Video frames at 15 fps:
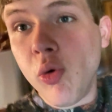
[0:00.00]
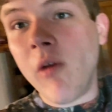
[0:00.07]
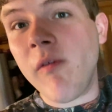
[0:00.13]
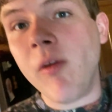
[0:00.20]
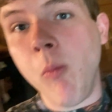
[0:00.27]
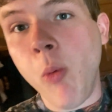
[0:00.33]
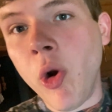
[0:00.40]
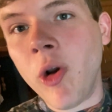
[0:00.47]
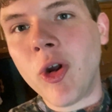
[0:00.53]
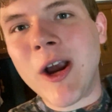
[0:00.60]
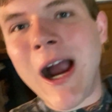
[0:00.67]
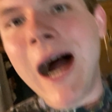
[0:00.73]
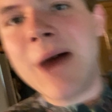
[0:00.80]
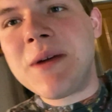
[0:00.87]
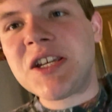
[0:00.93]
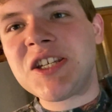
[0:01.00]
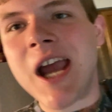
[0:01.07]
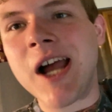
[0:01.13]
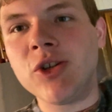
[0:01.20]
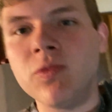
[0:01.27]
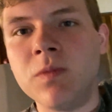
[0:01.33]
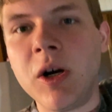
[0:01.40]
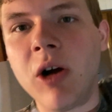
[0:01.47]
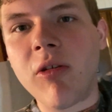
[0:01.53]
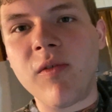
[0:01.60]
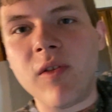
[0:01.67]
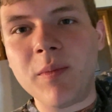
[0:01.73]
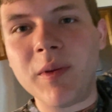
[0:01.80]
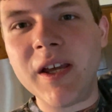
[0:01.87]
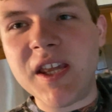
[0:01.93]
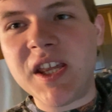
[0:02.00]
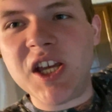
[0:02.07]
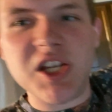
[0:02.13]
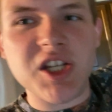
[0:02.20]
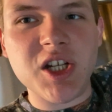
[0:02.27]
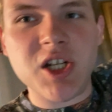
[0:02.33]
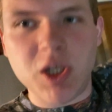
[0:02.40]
of the Mortal Kombat Shaolin Monks for the PlayStation